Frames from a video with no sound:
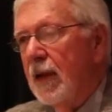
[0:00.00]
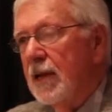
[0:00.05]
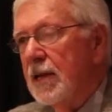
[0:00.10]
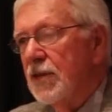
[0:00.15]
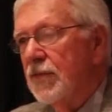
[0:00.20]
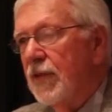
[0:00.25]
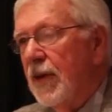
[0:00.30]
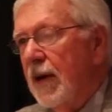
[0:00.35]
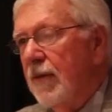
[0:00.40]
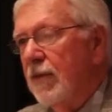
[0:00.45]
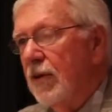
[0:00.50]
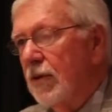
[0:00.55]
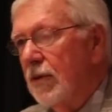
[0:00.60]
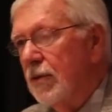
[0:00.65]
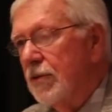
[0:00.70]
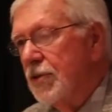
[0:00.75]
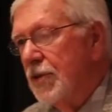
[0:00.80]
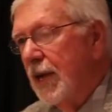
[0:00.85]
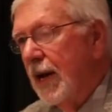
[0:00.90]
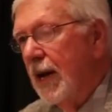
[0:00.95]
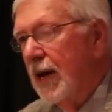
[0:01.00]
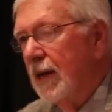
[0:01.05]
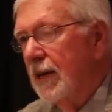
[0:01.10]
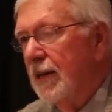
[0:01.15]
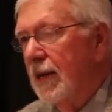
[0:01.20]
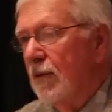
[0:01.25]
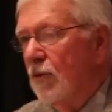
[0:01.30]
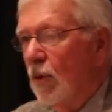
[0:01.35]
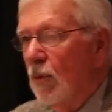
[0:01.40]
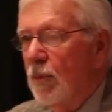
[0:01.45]
His five year old child,
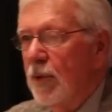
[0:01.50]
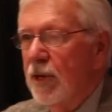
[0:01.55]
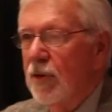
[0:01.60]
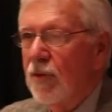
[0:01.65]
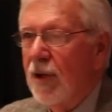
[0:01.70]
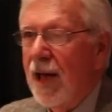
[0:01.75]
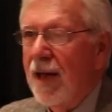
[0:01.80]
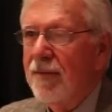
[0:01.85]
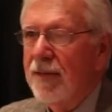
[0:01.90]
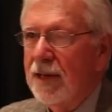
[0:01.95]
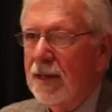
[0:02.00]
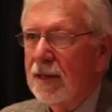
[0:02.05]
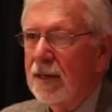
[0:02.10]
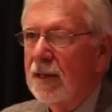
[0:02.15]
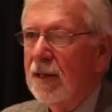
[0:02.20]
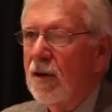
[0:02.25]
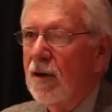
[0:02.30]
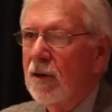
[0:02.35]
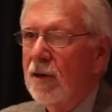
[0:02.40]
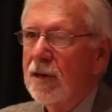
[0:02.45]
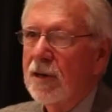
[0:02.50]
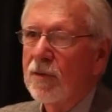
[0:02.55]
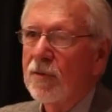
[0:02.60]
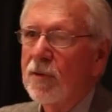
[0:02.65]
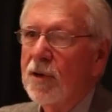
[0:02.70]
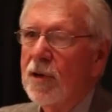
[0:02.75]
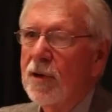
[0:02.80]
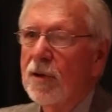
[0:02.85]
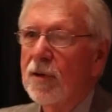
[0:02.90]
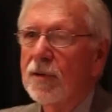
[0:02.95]
they will be driving along on a
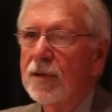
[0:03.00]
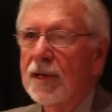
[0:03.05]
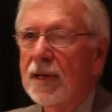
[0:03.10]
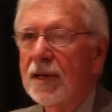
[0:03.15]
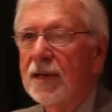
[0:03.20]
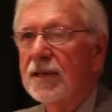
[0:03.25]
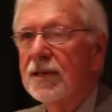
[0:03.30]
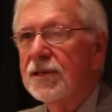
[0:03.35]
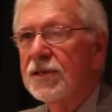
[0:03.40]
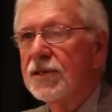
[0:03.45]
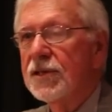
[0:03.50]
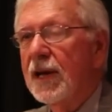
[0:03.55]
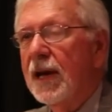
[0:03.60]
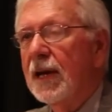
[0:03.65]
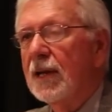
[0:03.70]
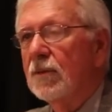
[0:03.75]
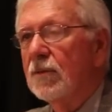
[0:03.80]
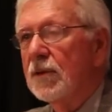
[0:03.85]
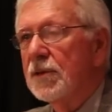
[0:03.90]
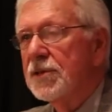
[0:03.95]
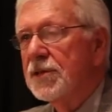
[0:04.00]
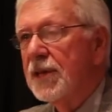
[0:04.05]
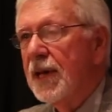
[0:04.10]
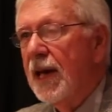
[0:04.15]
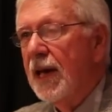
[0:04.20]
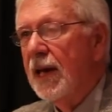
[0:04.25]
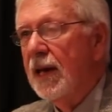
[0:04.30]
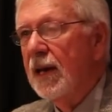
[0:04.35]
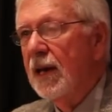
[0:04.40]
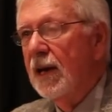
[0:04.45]
road, and his child will
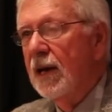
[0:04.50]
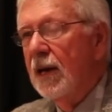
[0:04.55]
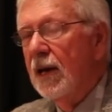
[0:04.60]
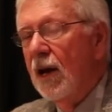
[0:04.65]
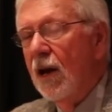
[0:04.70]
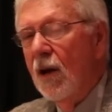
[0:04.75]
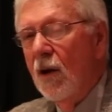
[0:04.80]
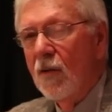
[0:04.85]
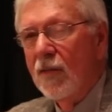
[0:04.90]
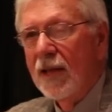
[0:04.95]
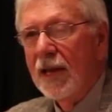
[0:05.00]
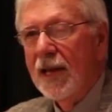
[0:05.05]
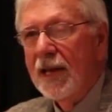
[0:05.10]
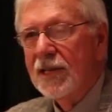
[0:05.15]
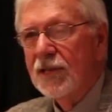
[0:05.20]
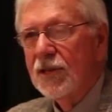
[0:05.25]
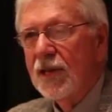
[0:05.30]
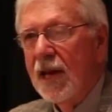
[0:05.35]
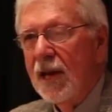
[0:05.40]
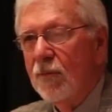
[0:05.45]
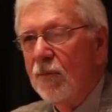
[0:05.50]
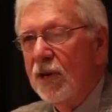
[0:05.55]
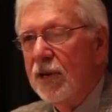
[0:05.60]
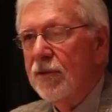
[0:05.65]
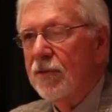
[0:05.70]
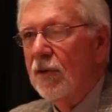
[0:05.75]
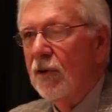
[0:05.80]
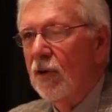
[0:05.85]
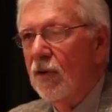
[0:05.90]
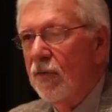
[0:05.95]
say, Oh, the last time we
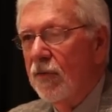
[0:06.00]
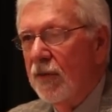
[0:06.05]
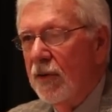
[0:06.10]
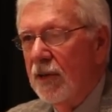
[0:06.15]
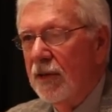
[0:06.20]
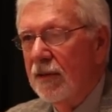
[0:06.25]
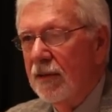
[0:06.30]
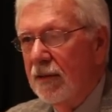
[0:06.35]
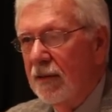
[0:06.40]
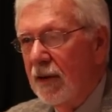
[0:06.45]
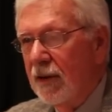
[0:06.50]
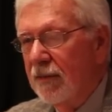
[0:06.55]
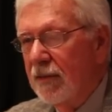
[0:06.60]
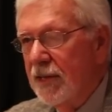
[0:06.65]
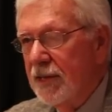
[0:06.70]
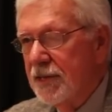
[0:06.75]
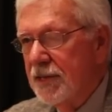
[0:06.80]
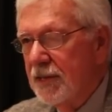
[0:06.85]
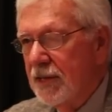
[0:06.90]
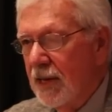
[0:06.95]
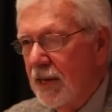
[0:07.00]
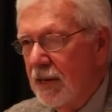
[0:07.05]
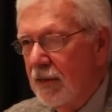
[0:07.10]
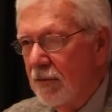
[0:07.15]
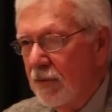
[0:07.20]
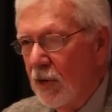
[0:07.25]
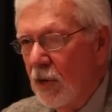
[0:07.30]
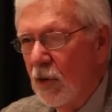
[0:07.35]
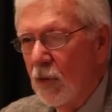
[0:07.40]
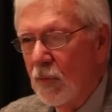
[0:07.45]
drove on, on this uh,
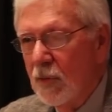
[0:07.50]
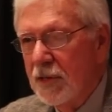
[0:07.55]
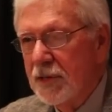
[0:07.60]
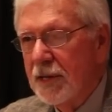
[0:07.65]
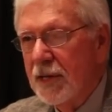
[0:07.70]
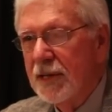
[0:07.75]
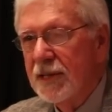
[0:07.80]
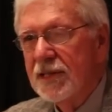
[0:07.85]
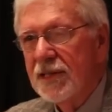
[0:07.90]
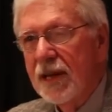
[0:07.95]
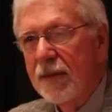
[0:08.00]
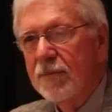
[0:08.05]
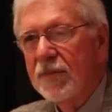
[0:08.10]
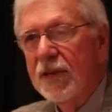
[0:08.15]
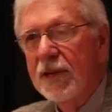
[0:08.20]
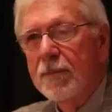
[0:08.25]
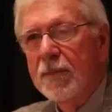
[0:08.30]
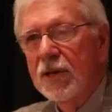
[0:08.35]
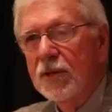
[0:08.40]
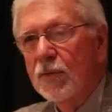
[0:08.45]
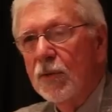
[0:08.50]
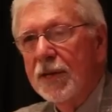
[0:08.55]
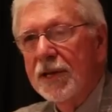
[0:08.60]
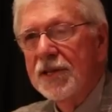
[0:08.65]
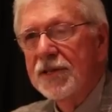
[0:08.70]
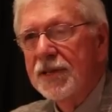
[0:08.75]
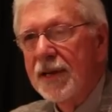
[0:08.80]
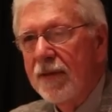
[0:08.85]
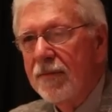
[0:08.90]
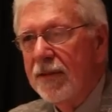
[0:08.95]
road was on September
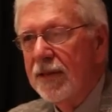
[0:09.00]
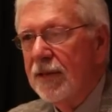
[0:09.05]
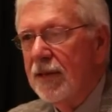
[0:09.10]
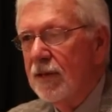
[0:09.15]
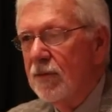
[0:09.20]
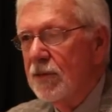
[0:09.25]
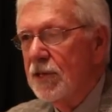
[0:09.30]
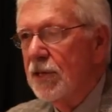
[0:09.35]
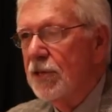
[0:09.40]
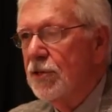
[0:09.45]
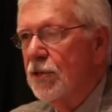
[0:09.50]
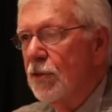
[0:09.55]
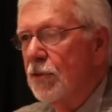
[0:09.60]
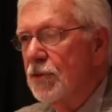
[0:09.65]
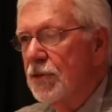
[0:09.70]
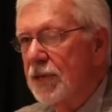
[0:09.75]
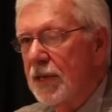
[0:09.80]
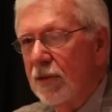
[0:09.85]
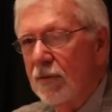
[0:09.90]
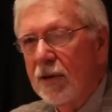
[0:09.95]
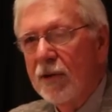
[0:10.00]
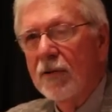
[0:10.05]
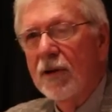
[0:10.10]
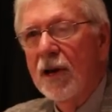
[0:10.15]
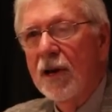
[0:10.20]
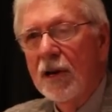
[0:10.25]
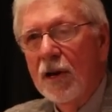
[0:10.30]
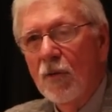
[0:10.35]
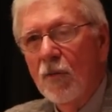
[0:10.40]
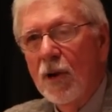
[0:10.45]
27th. It was a Tuesday. We were
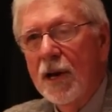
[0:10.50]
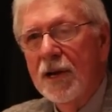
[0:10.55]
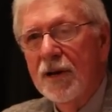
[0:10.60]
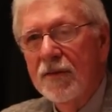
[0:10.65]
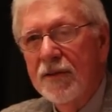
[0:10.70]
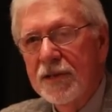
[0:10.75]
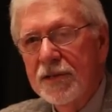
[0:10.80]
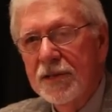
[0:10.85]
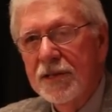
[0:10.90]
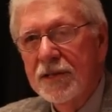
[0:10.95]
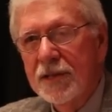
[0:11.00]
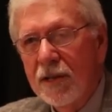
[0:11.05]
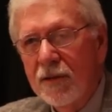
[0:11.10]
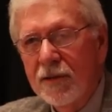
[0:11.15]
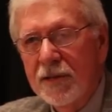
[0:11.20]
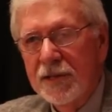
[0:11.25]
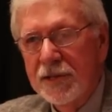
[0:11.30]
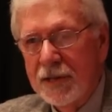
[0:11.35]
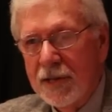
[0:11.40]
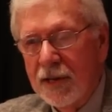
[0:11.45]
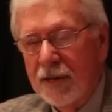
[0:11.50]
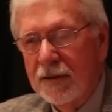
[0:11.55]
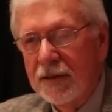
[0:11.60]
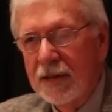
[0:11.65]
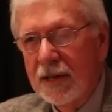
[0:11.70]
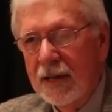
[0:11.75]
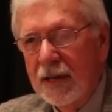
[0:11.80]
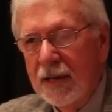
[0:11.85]
on our way to visit so and so.